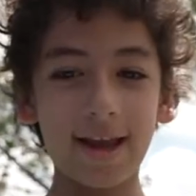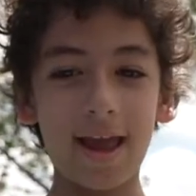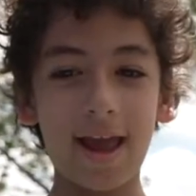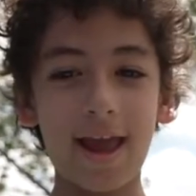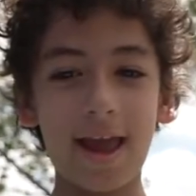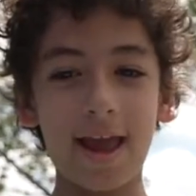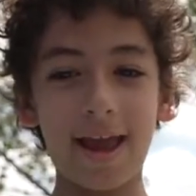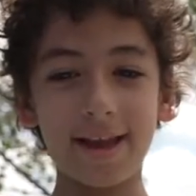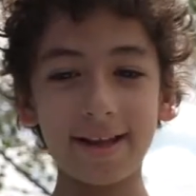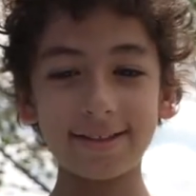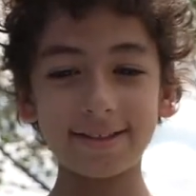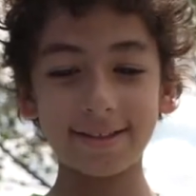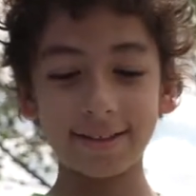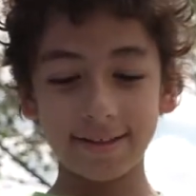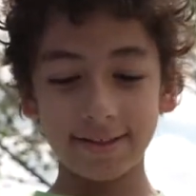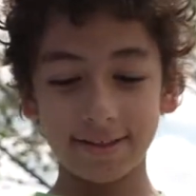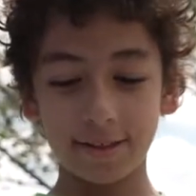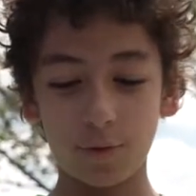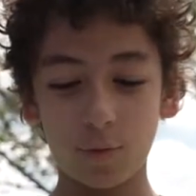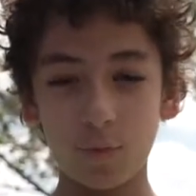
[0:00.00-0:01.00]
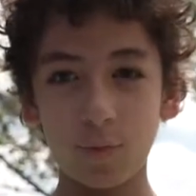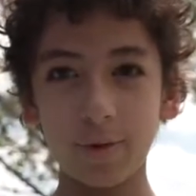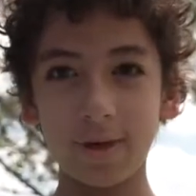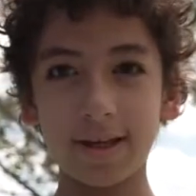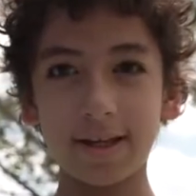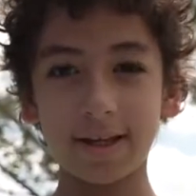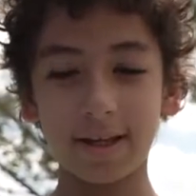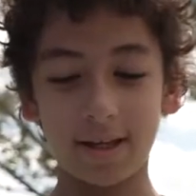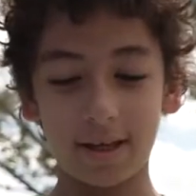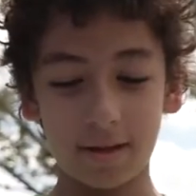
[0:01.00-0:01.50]
weakness. Hate is a
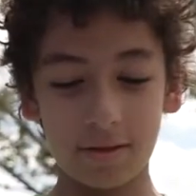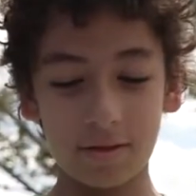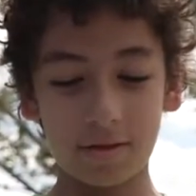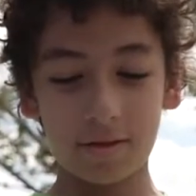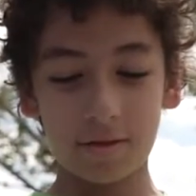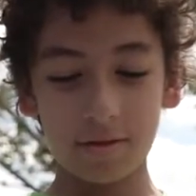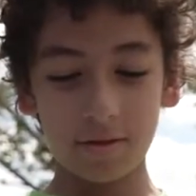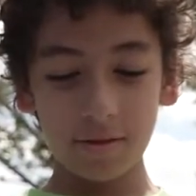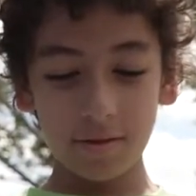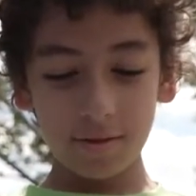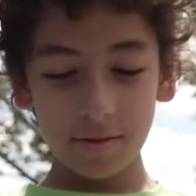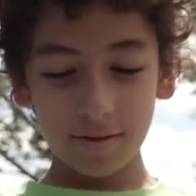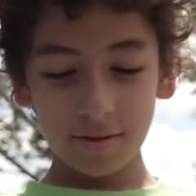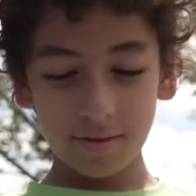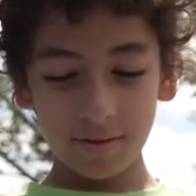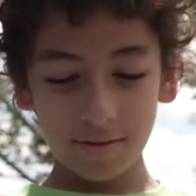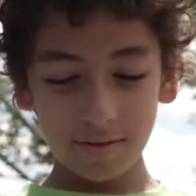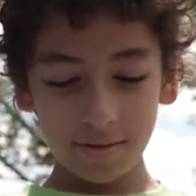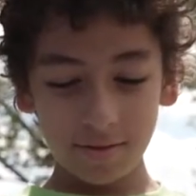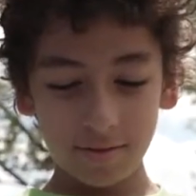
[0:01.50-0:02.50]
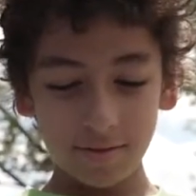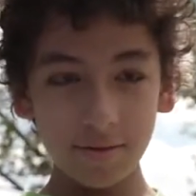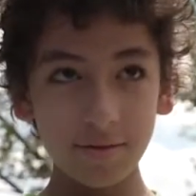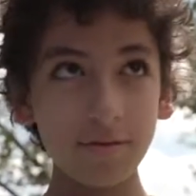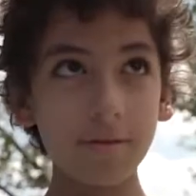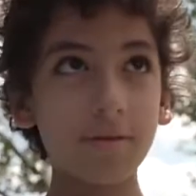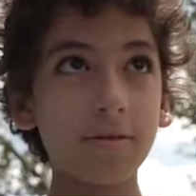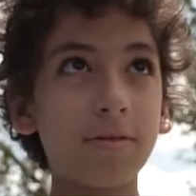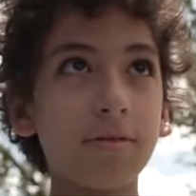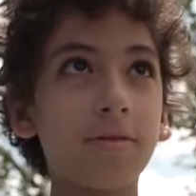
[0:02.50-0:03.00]
weakness
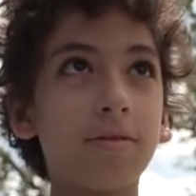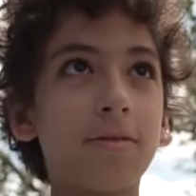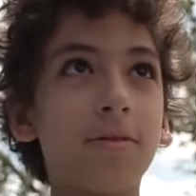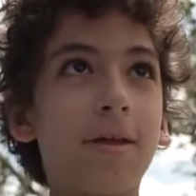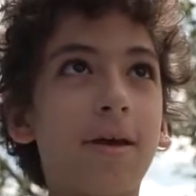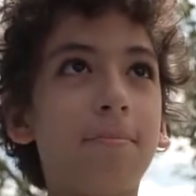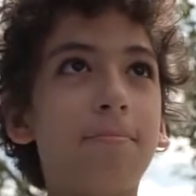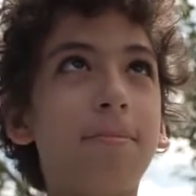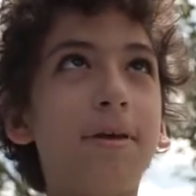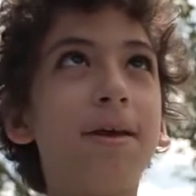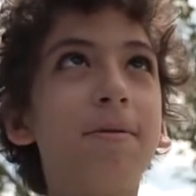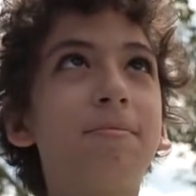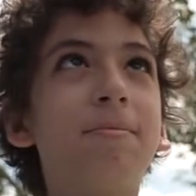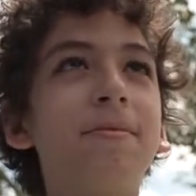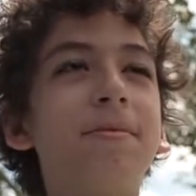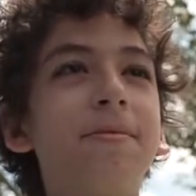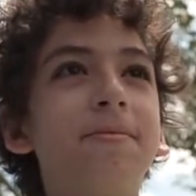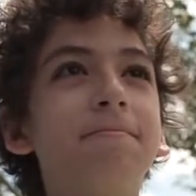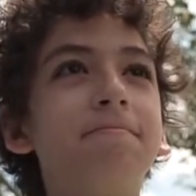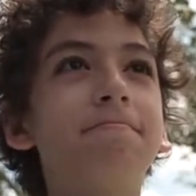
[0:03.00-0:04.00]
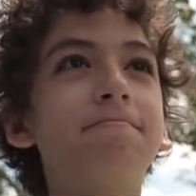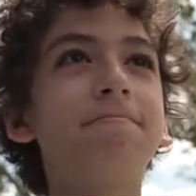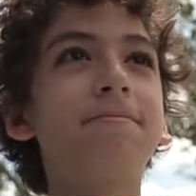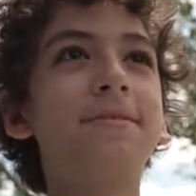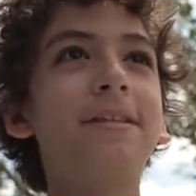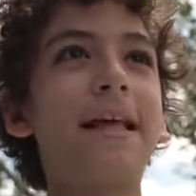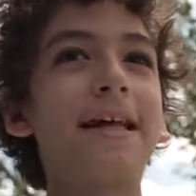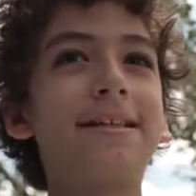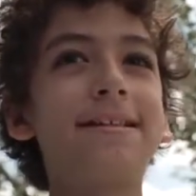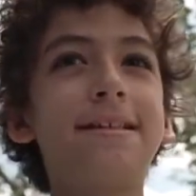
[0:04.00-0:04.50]

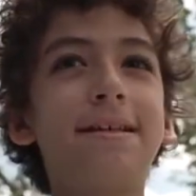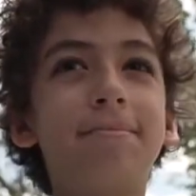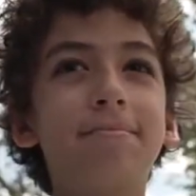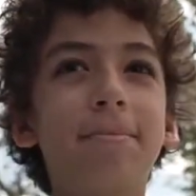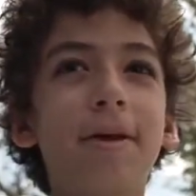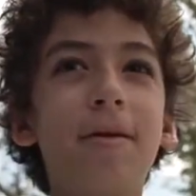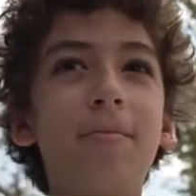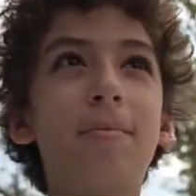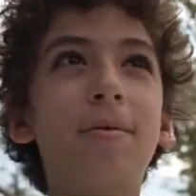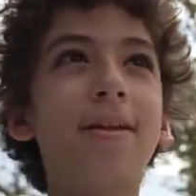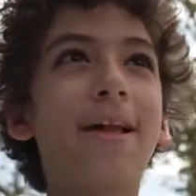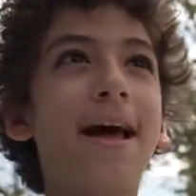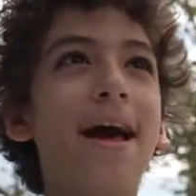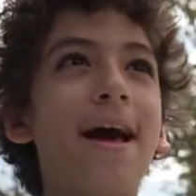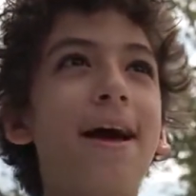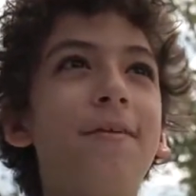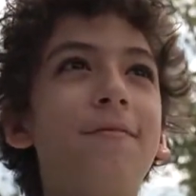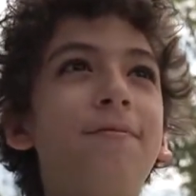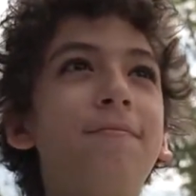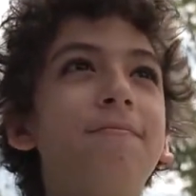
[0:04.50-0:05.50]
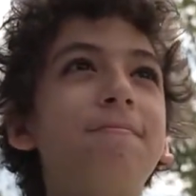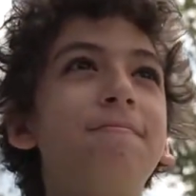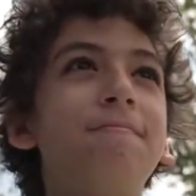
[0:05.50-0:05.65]
that some people have.